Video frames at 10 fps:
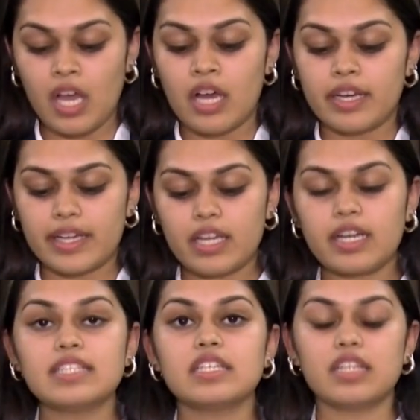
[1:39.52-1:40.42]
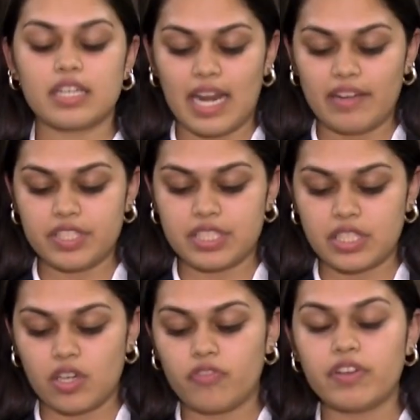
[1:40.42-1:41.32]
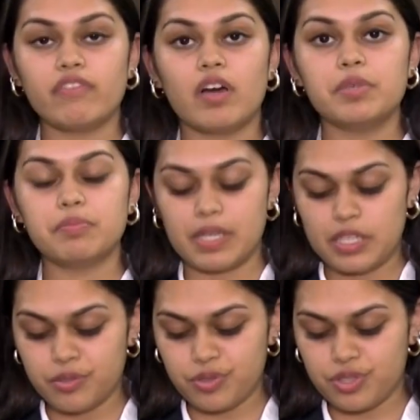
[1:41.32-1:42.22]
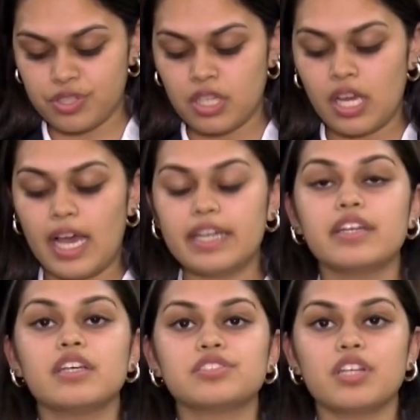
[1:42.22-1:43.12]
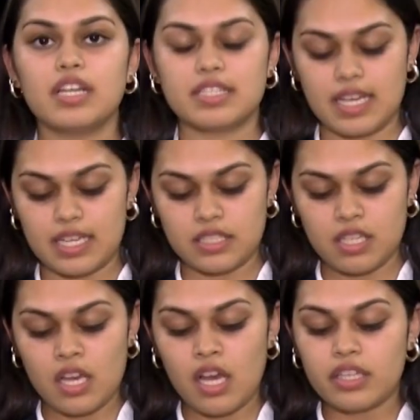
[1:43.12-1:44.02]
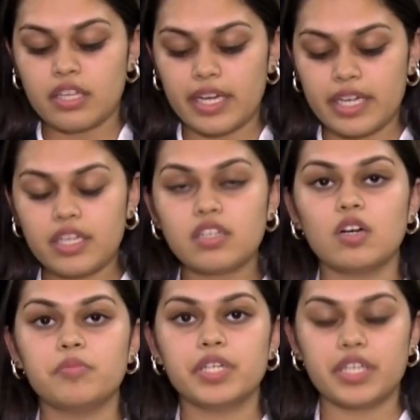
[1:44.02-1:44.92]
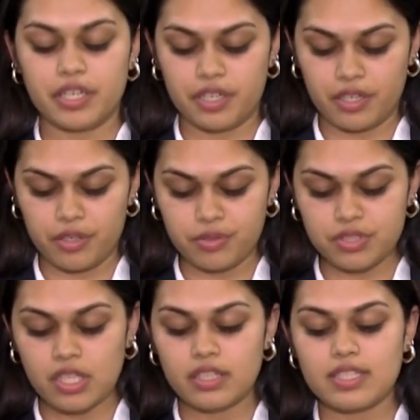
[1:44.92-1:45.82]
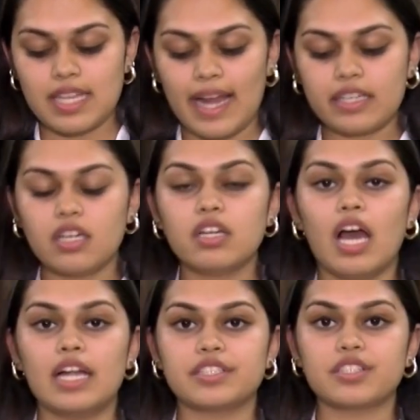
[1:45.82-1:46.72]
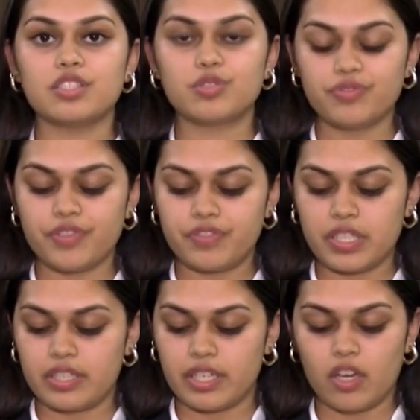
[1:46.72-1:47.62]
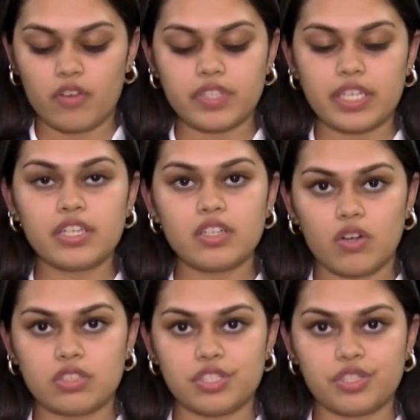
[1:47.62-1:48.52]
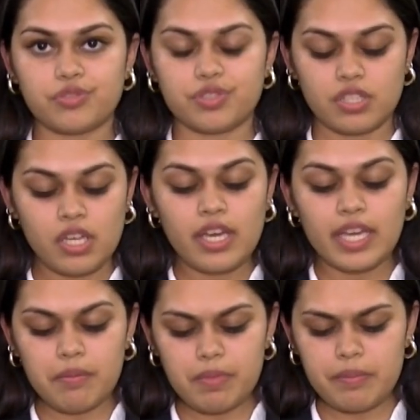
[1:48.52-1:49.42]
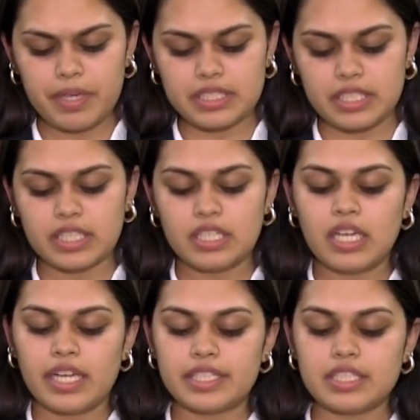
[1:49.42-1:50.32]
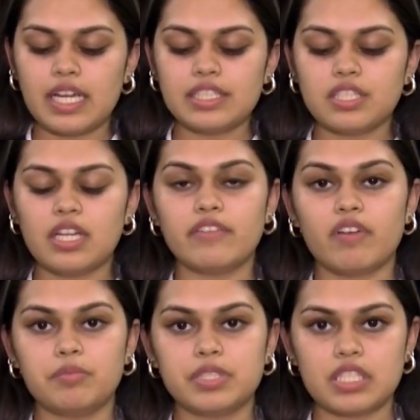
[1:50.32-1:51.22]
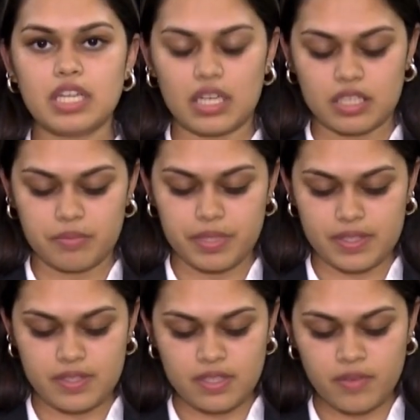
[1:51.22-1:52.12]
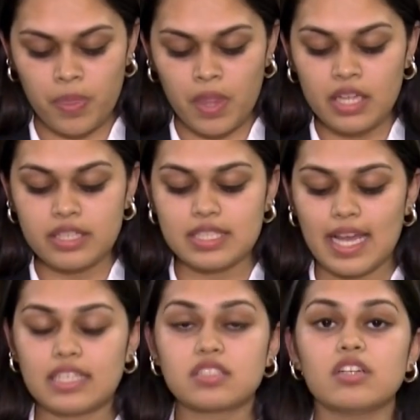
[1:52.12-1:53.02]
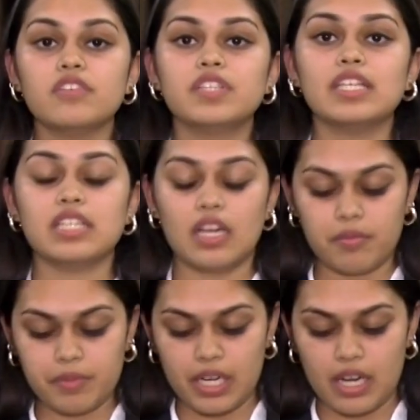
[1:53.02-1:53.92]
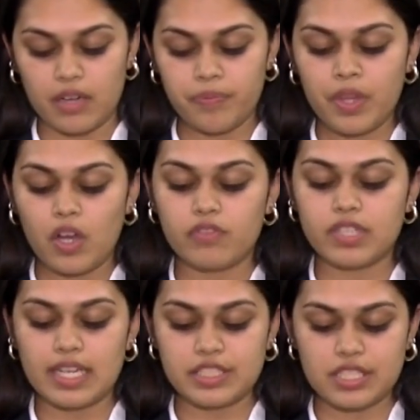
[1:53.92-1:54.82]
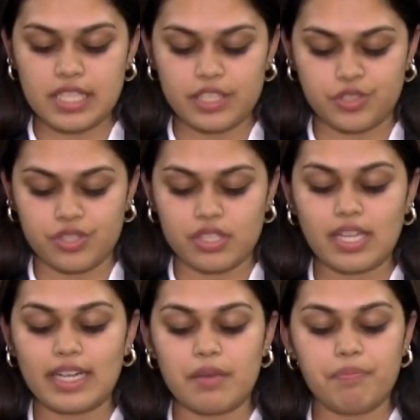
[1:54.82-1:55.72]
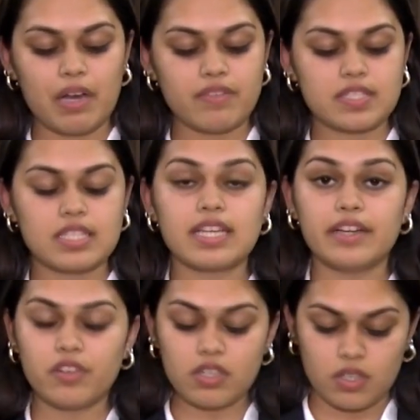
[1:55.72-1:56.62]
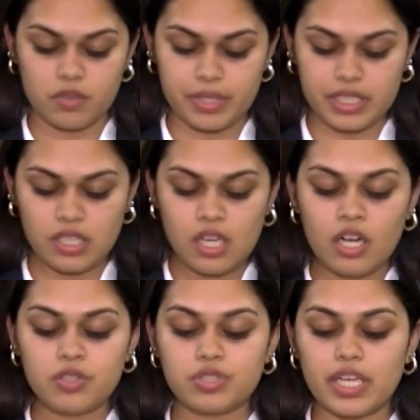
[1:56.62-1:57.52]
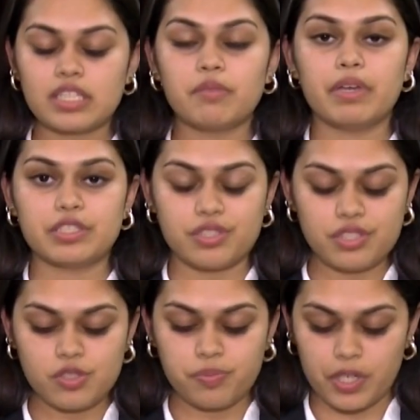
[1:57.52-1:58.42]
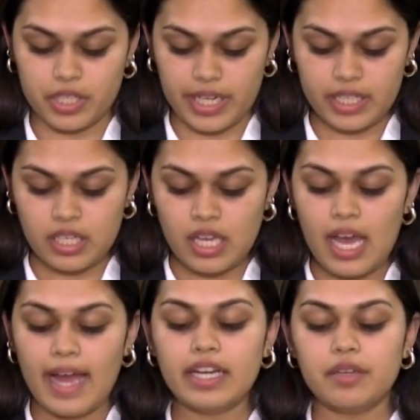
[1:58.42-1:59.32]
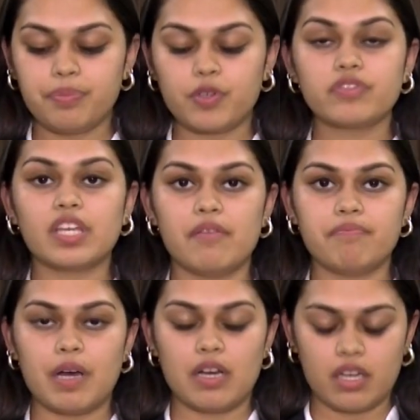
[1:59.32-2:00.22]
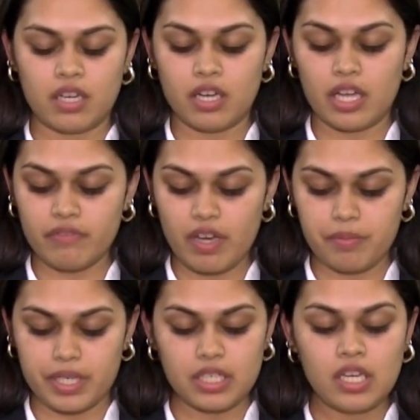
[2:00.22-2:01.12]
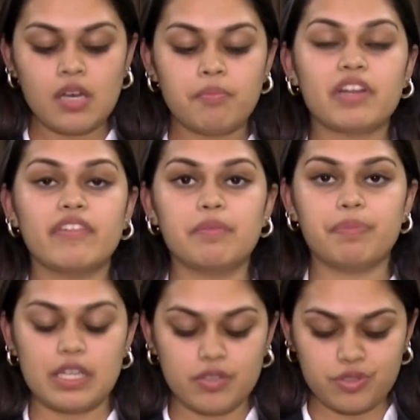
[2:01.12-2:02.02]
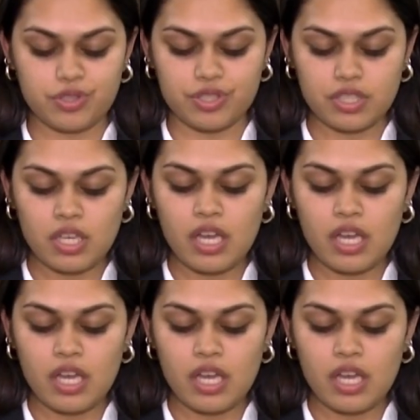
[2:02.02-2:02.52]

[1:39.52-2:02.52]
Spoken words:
Recognizing the gravity of environment pollution and industrial hazards, the Indian government introduced this act under Article 253 of the Indian Constitution, implementing international environmental agreements. This act serves as an umbrella of the legislation that empowers the central government to take the measures to protect and improve the environment, prevent pollution